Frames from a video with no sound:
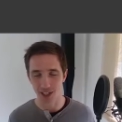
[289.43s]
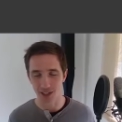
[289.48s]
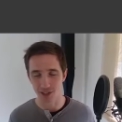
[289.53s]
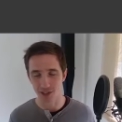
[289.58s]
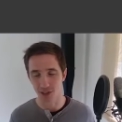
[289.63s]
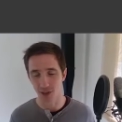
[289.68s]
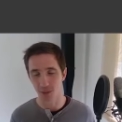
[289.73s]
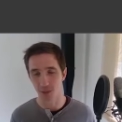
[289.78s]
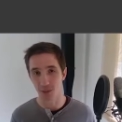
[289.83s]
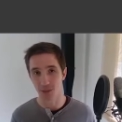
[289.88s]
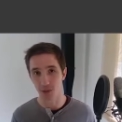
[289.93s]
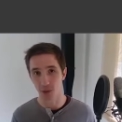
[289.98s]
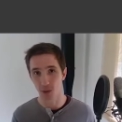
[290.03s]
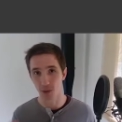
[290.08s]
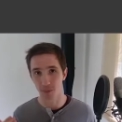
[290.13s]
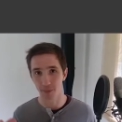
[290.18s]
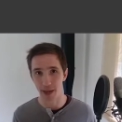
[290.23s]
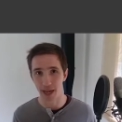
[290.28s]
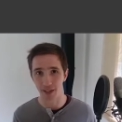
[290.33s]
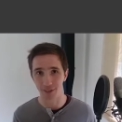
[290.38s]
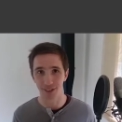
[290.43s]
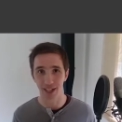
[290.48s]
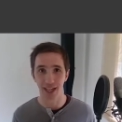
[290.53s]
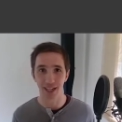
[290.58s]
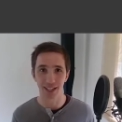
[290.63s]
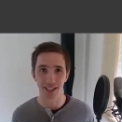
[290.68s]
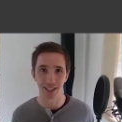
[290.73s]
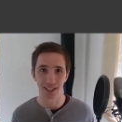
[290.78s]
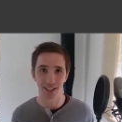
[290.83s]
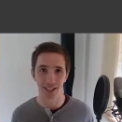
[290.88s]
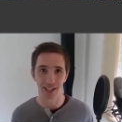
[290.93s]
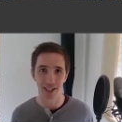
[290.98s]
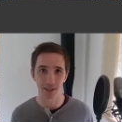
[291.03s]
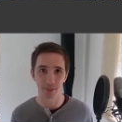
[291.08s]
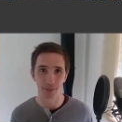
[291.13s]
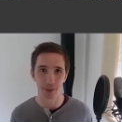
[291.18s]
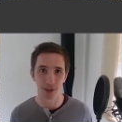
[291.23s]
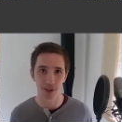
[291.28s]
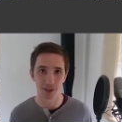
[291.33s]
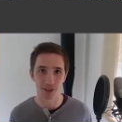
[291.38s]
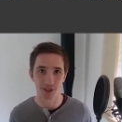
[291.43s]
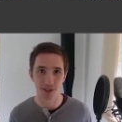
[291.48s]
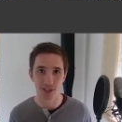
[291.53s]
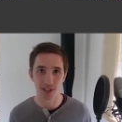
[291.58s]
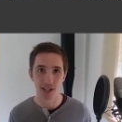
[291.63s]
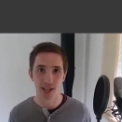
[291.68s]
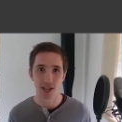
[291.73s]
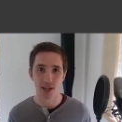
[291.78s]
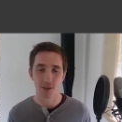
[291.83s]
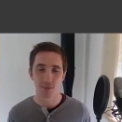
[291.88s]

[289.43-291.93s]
And so we'll talk about that in a later post.